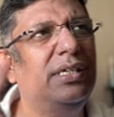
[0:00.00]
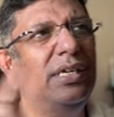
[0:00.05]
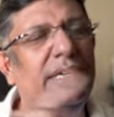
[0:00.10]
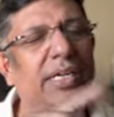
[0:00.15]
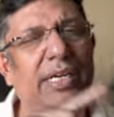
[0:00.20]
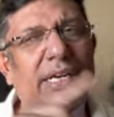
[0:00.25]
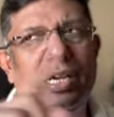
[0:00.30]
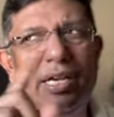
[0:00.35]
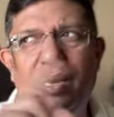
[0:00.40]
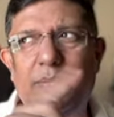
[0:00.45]

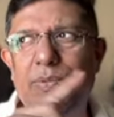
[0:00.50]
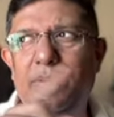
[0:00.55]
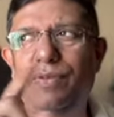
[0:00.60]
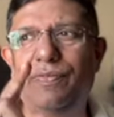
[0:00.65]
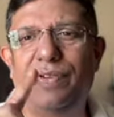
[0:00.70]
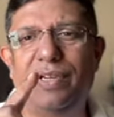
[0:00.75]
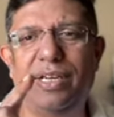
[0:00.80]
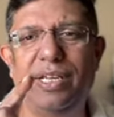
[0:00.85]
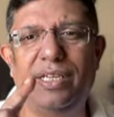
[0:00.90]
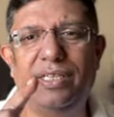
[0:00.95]
in a couple
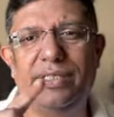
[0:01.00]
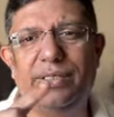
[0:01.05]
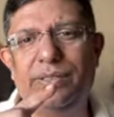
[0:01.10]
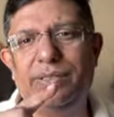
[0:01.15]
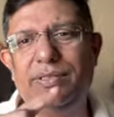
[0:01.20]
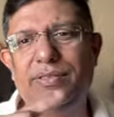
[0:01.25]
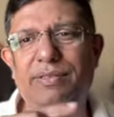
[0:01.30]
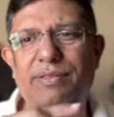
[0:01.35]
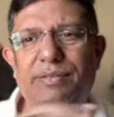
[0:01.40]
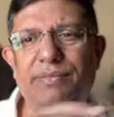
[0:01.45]
of
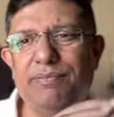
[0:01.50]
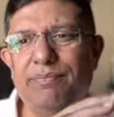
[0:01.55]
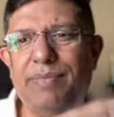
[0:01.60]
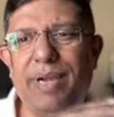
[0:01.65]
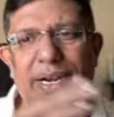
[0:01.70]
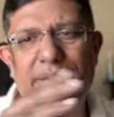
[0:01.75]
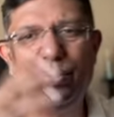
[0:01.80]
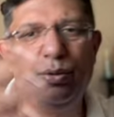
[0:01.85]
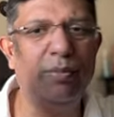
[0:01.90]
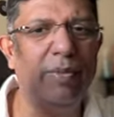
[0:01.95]
innings
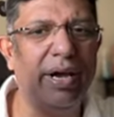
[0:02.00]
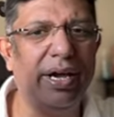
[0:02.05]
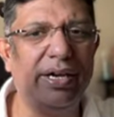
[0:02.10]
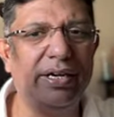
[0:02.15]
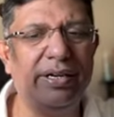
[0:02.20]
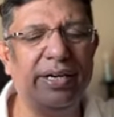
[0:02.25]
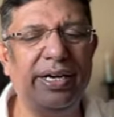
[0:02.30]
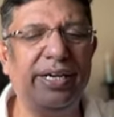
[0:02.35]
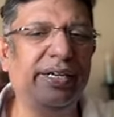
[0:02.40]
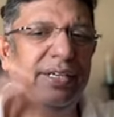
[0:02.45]

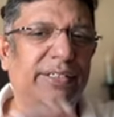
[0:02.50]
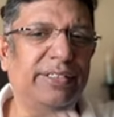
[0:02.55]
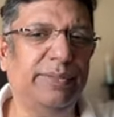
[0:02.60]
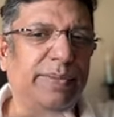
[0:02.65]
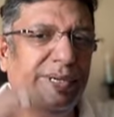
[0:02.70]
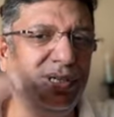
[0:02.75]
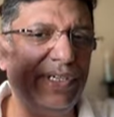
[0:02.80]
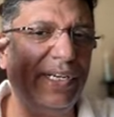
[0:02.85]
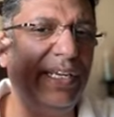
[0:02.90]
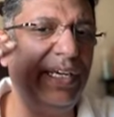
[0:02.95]
back-to-back, right?
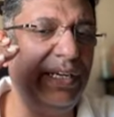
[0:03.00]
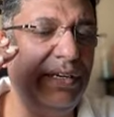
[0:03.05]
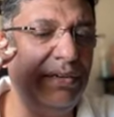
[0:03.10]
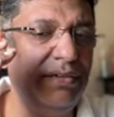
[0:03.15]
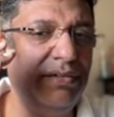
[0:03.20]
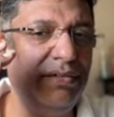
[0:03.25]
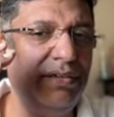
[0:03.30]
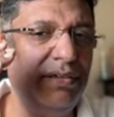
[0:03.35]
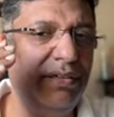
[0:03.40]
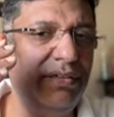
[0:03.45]
Especially
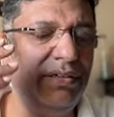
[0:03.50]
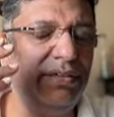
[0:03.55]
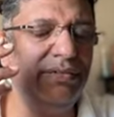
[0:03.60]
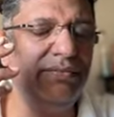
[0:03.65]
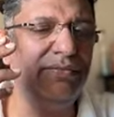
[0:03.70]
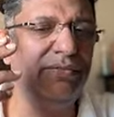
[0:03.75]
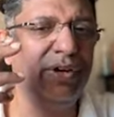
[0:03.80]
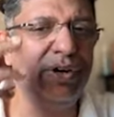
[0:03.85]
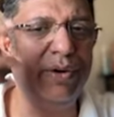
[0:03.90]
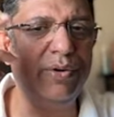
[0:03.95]
in
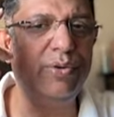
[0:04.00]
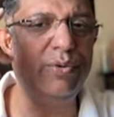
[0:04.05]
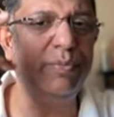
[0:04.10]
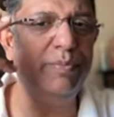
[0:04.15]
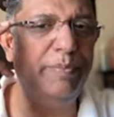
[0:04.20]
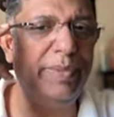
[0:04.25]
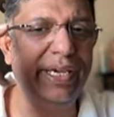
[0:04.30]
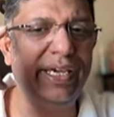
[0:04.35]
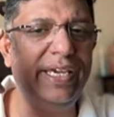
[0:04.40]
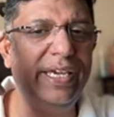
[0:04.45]
one or two
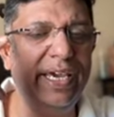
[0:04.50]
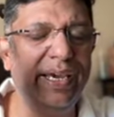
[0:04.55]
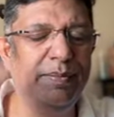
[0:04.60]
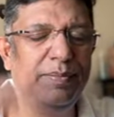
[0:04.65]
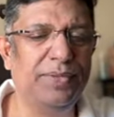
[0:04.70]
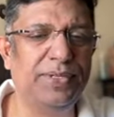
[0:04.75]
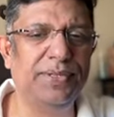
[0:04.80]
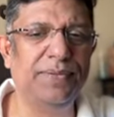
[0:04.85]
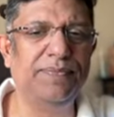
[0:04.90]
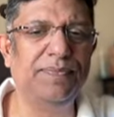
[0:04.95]
big
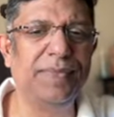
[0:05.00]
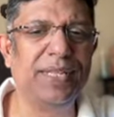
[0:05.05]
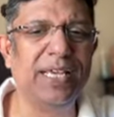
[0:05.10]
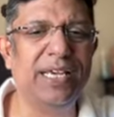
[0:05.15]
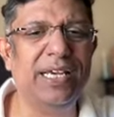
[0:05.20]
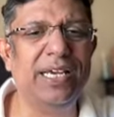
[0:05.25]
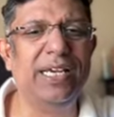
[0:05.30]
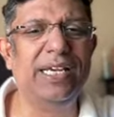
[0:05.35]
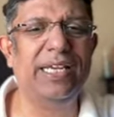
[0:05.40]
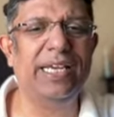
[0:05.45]
games.
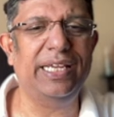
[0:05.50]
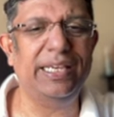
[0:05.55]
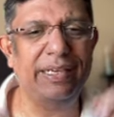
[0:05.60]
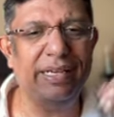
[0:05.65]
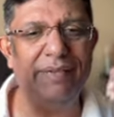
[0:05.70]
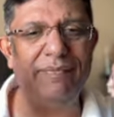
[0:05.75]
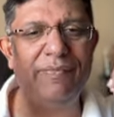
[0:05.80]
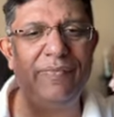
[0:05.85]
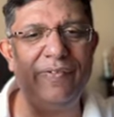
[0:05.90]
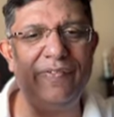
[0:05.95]

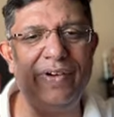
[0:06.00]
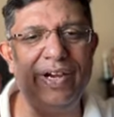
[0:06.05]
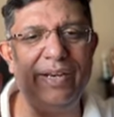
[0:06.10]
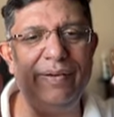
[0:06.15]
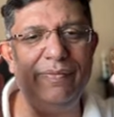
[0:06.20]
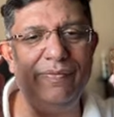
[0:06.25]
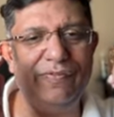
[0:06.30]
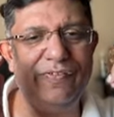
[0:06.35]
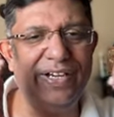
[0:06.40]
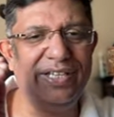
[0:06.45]

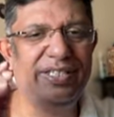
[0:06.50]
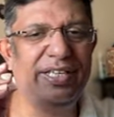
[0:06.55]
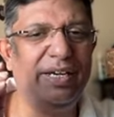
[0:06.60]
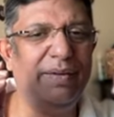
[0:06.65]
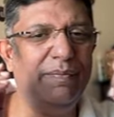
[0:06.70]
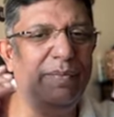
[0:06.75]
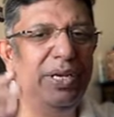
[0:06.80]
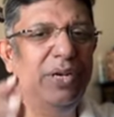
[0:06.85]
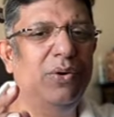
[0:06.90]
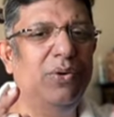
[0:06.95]
While
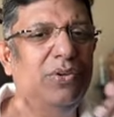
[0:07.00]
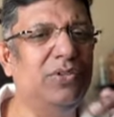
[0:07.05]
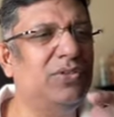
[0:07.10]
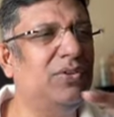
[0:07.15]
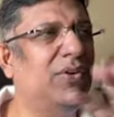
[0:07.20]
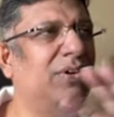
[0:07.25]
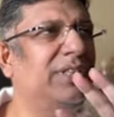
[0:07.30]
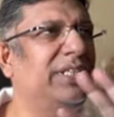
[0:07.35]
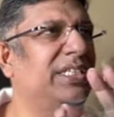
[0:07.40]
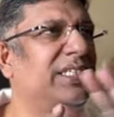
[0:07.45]
facing Minnows,
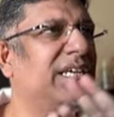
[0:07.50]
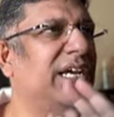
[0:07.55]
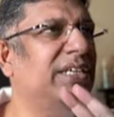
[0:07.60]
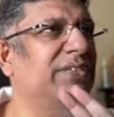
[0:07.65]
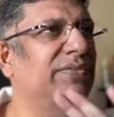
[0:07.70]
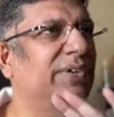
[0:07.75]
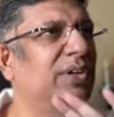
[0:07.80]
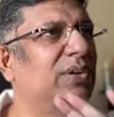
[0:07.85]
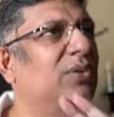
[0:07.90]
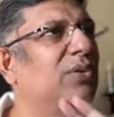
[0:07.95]
all these
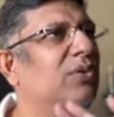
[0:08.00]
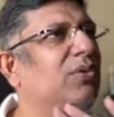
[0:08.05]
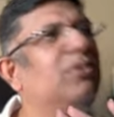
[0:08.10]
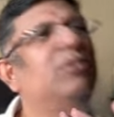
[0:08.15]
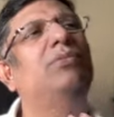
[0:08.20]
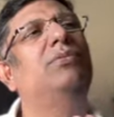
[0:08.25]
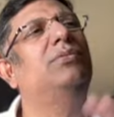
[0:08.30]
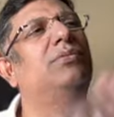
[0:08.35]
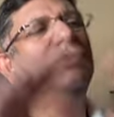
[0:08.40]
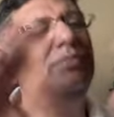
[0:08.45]
guys will
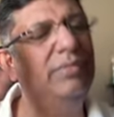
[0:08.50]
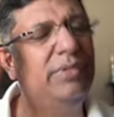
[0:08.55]
go